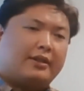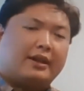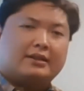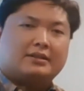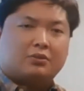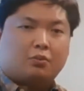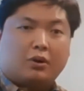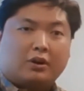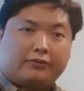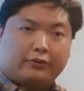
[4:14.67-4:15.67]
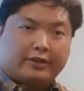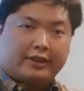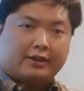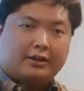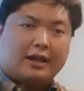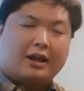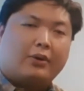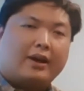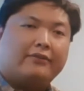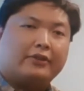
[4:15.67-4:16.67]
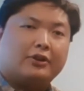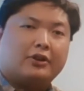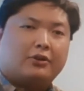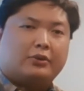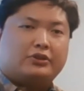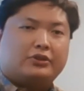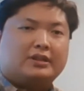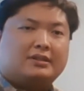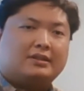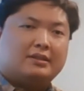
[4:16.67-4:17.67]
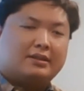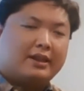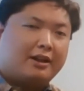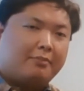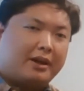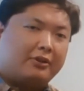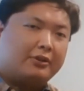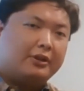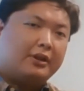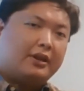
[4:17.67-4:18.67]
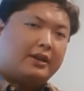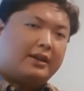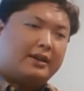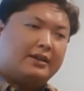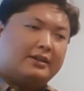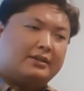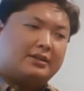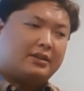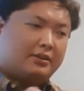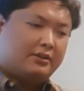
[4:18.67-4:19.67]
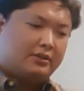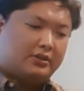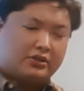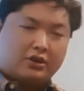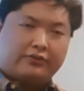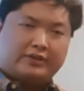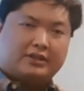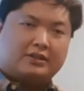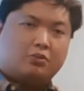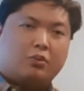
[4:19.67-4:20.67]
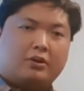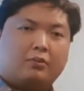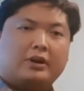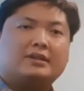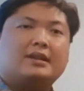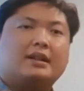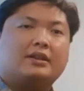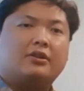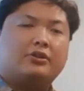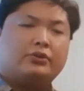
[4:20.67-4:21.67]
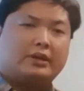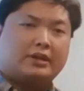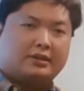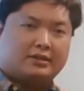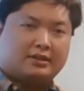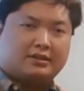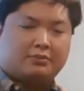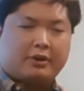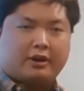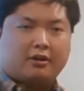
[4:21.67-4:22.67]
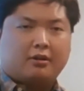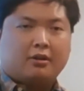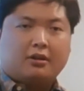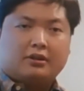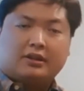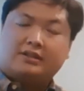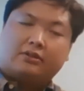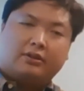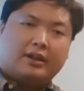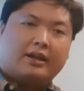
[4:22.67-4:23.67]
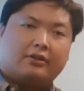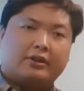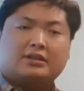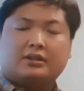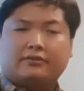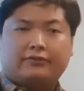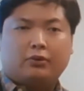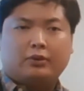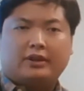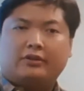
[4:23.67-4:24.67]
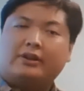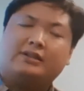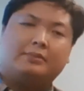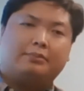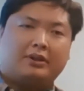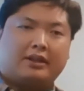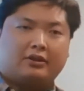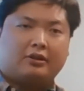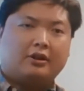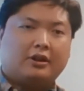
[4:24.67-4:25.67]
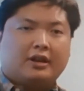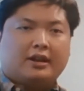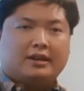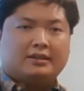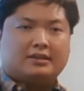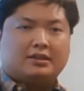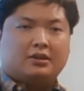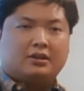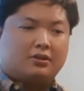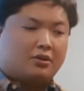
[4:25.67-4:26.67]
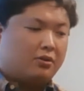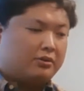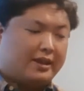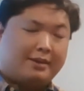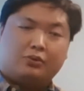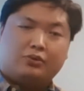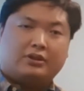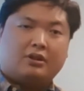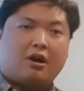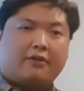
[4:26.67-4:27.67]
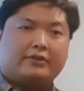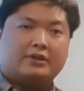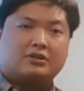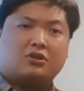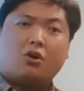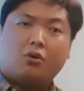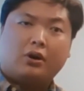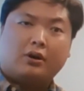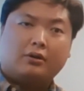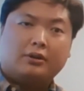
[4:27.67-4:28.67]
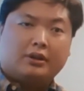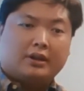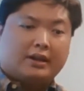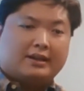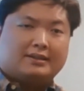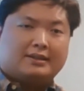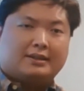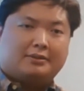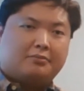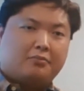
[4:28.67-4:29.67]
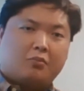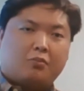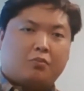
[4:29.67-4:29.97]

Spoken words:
That is a wonderful thing. However, what you need to think about is the surfaces. What exactly are you ESS spraying? Is there leather? Is it faux leather? Is it pleather? Is the tables in the office coal? Is it